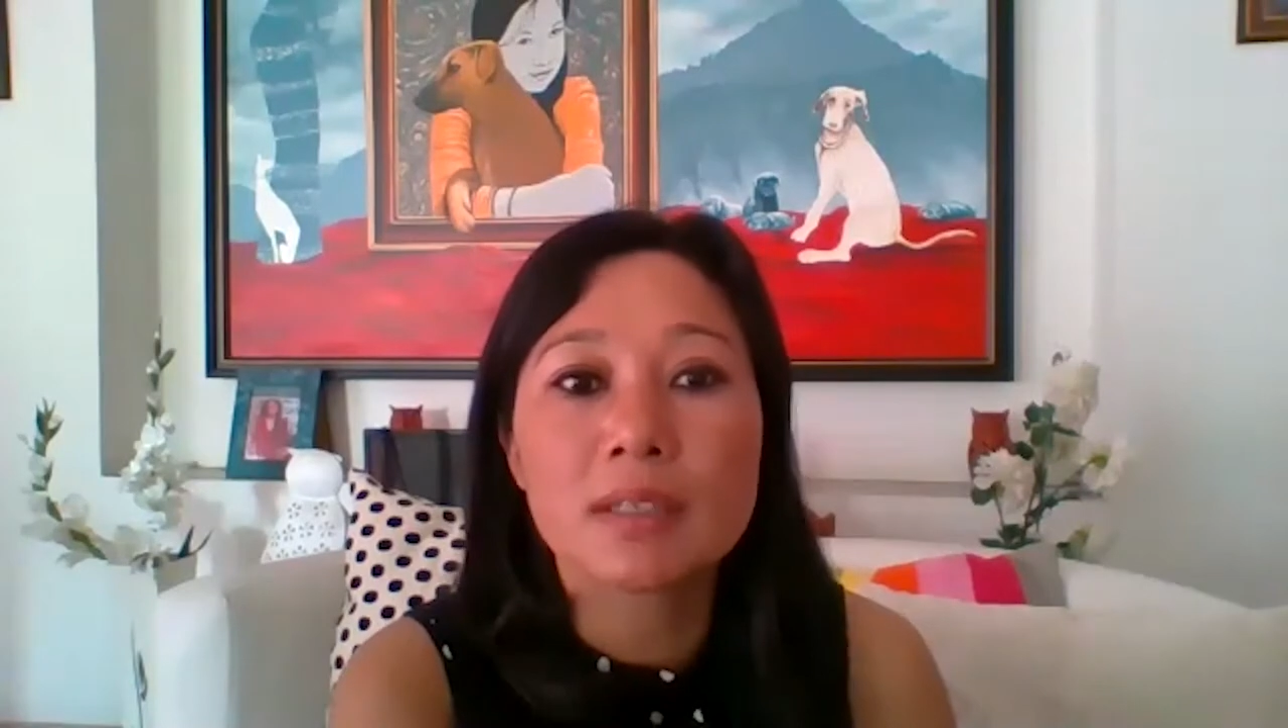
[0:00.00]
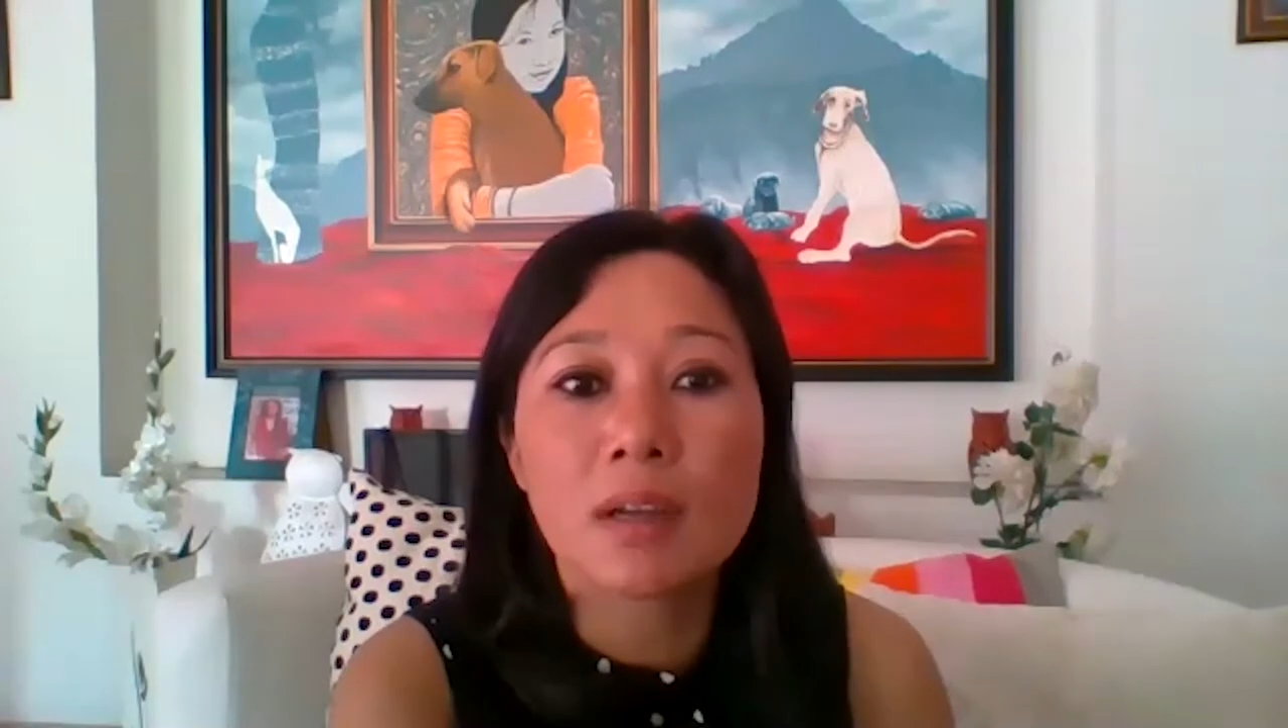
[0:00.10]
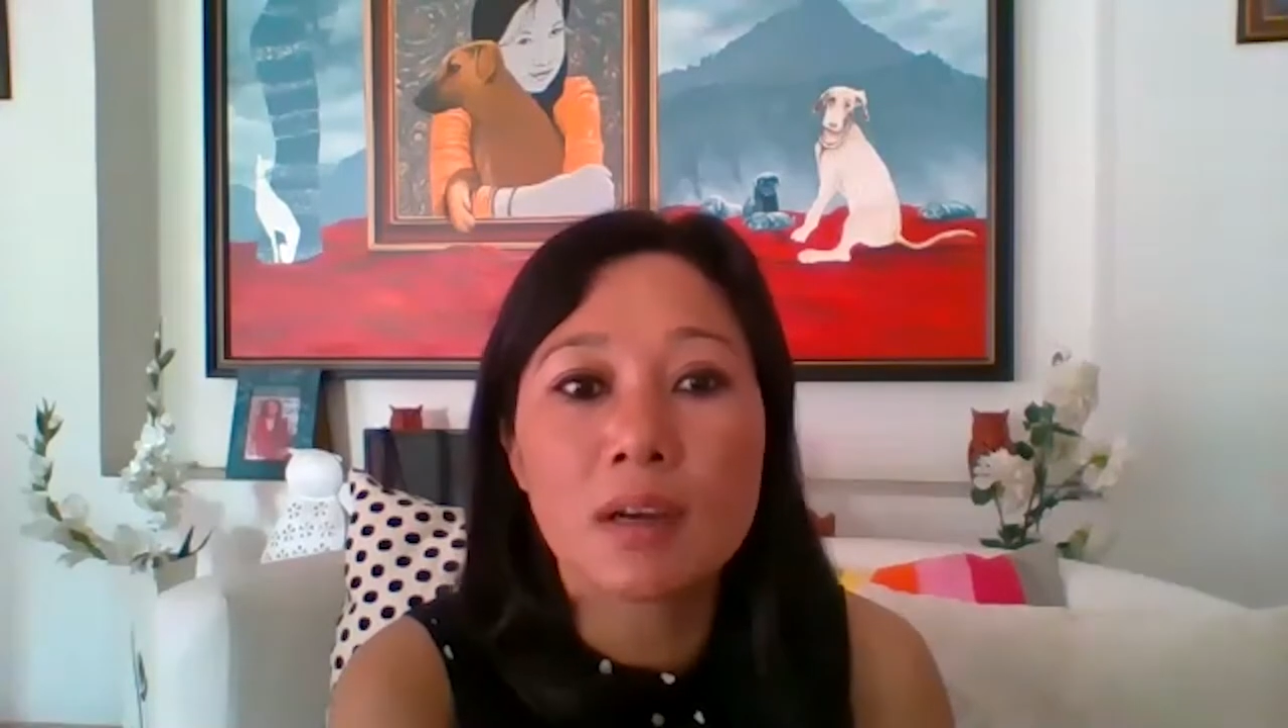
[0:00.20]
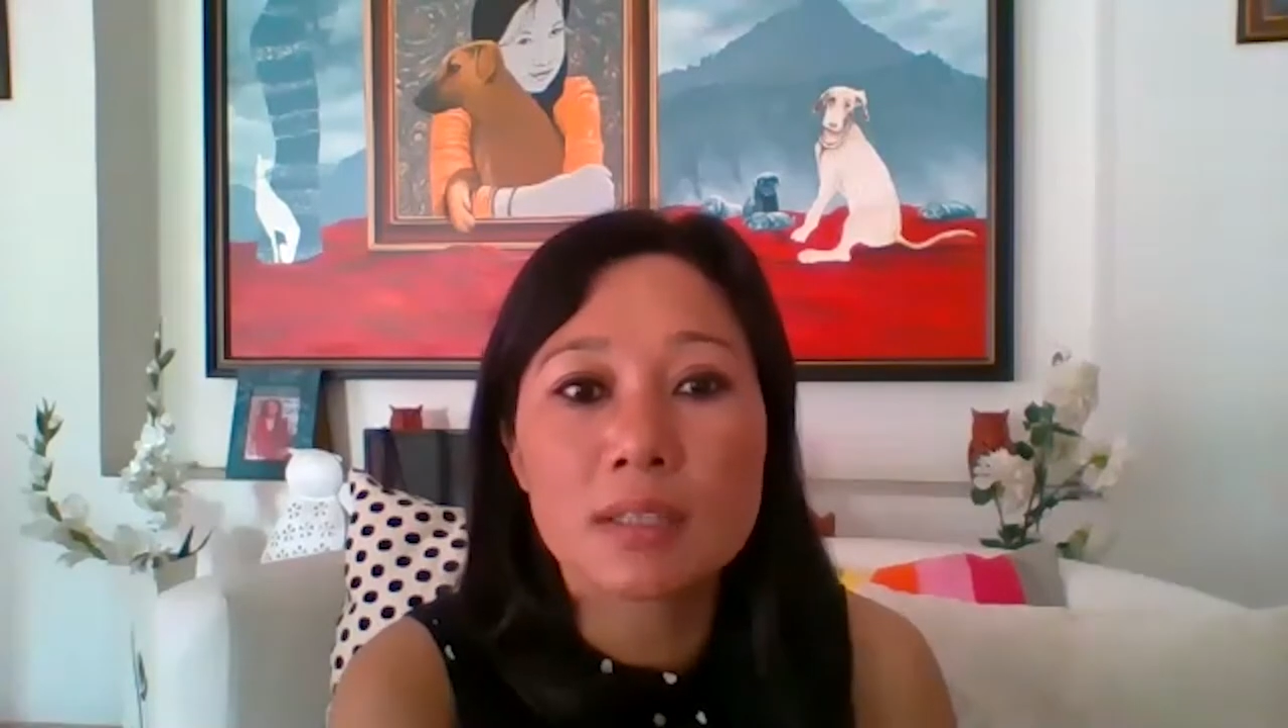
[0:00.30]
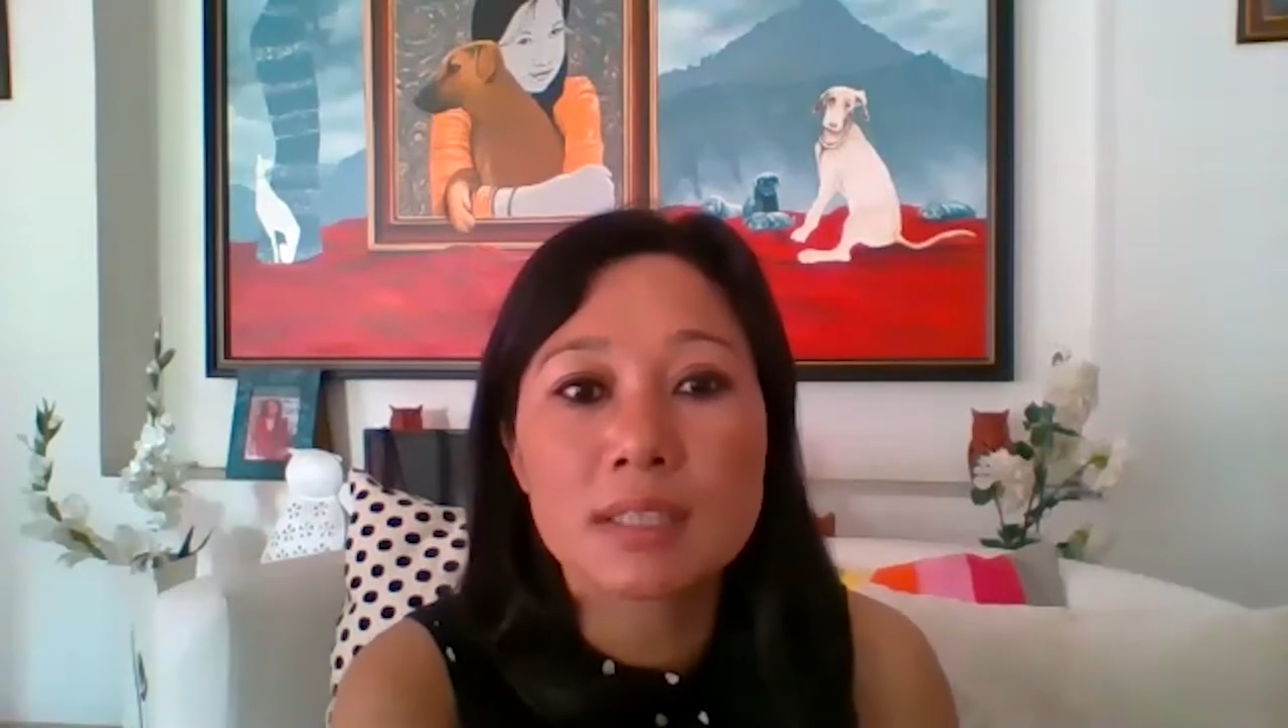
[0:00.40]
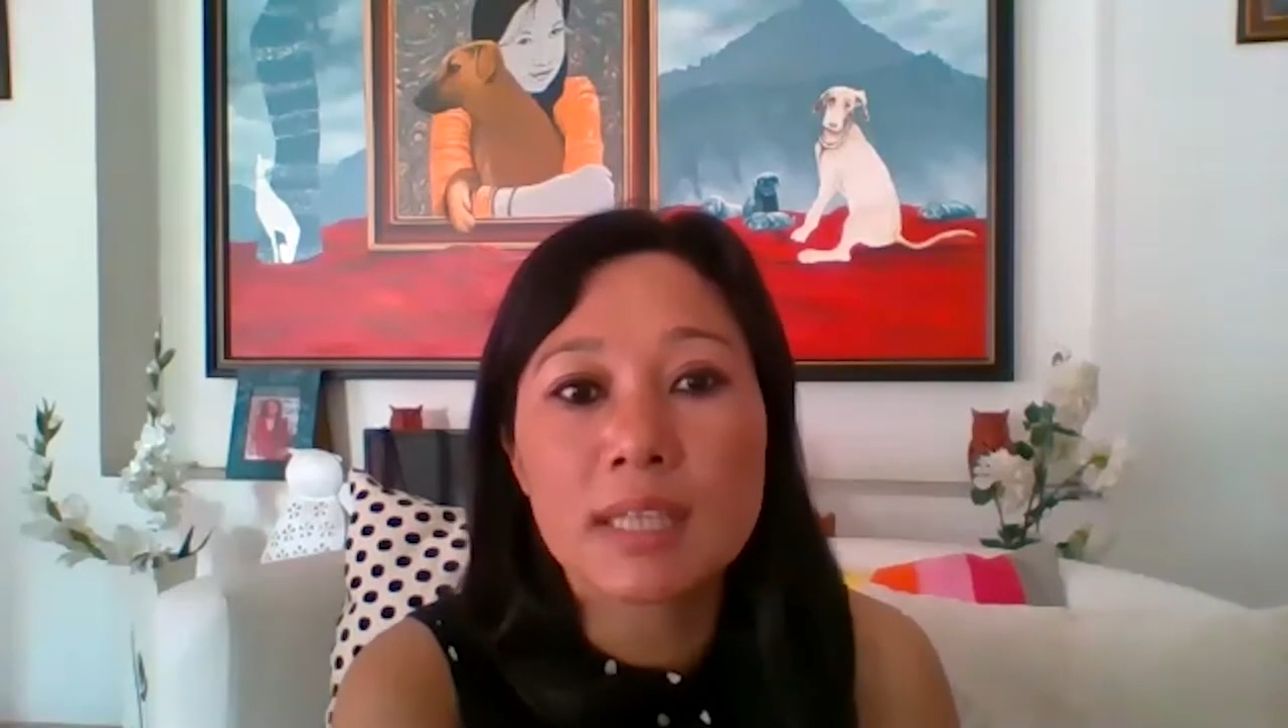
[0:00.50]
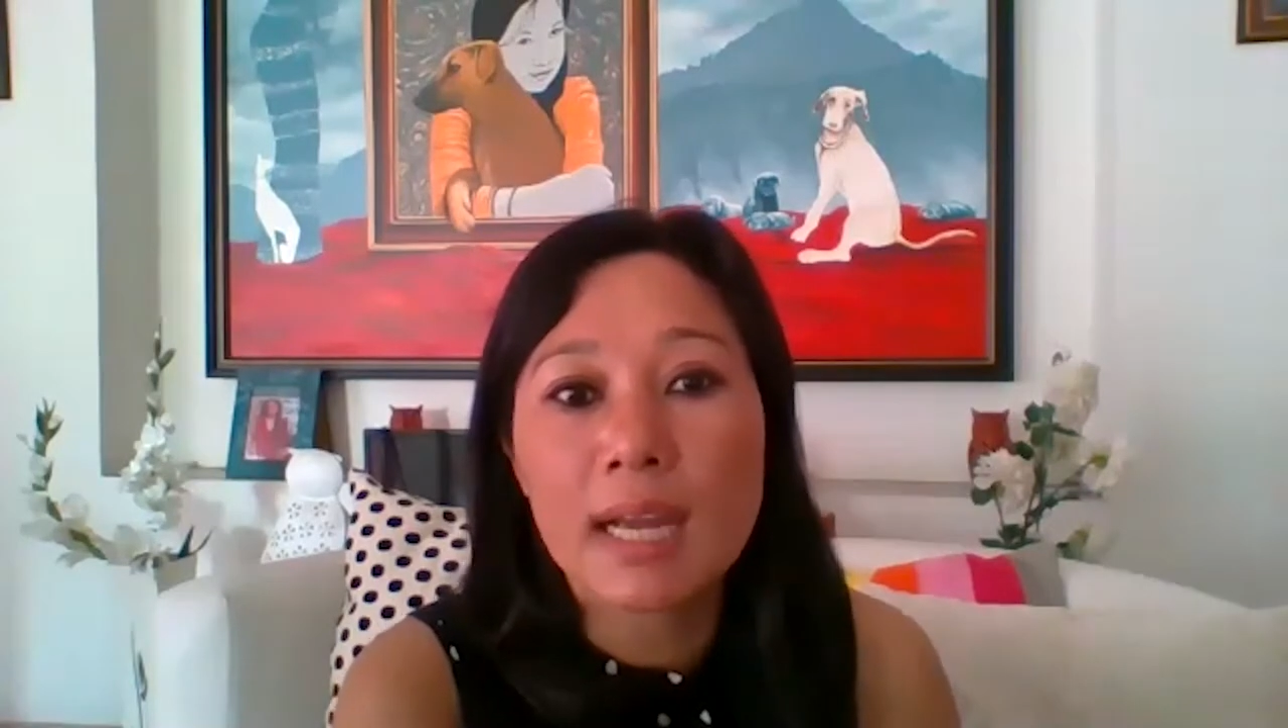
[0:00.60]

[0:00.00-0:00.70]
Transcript: dog,